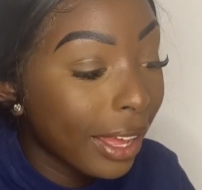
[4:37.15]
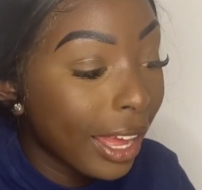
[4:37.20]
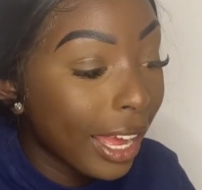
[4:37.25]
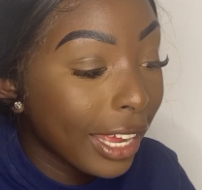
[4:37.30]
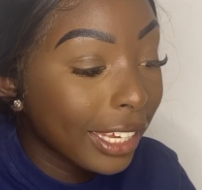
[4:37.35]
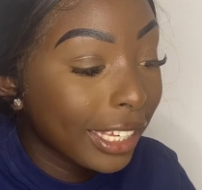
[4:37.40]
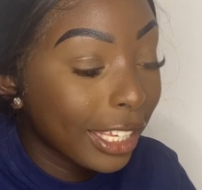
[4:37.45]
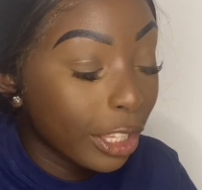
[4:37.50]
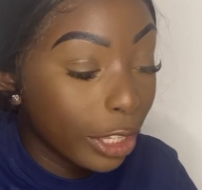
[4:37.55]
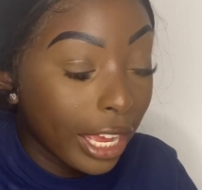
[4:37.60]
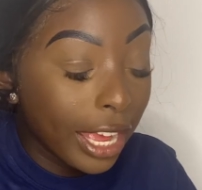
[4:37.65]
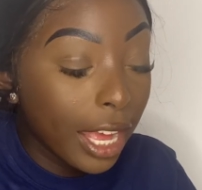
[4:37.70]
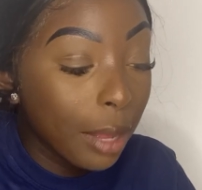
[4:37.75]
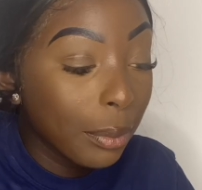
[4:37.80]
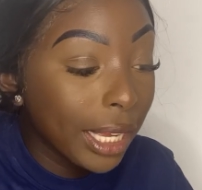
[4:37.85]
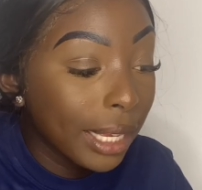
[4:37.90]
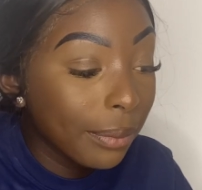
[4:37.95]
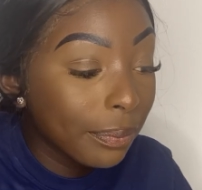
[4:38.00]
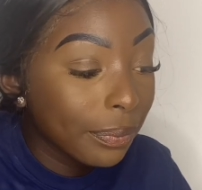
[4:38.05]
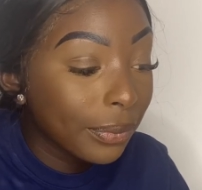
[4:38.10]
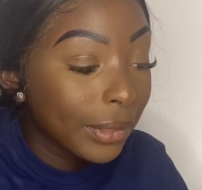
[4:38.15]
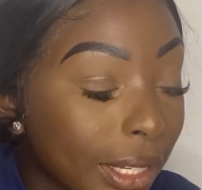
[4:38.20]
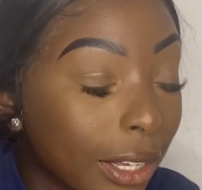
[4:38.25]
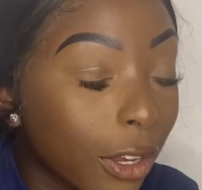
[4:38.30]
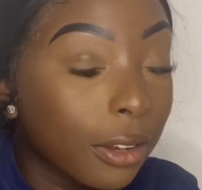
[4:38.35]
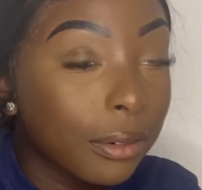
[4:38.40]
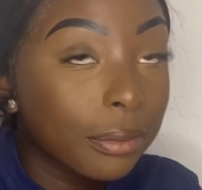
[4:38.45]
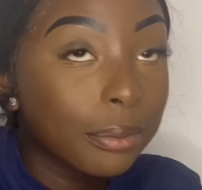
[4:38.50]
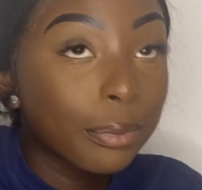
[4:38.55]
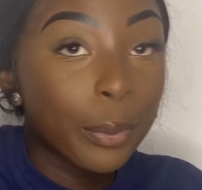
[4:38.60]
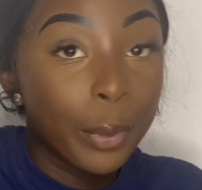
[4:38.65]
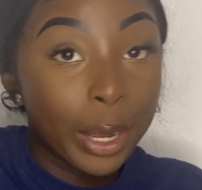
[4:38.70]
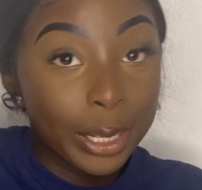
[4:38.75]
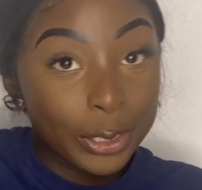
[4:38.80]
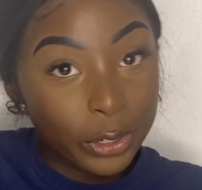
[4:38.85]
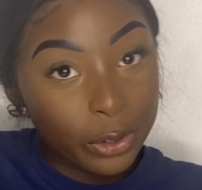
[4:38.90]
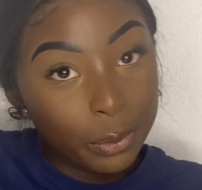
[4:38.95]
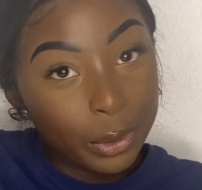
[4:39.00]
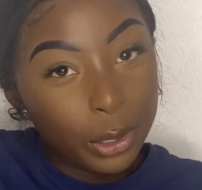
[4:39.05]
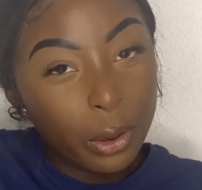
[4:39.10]
Hi, can you hear me? Oh, my
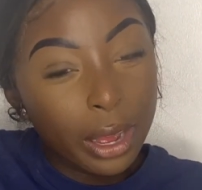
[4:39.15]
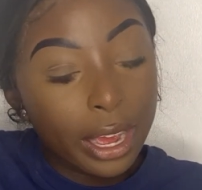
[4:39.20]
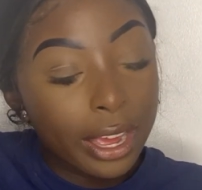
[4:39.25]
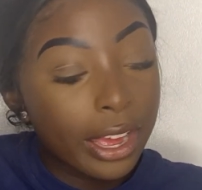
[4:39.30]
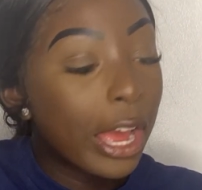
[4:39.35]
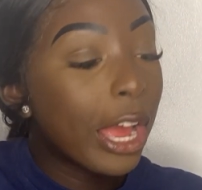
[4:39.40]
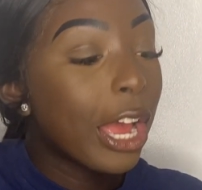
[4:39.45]
mic's gone a bit quiet.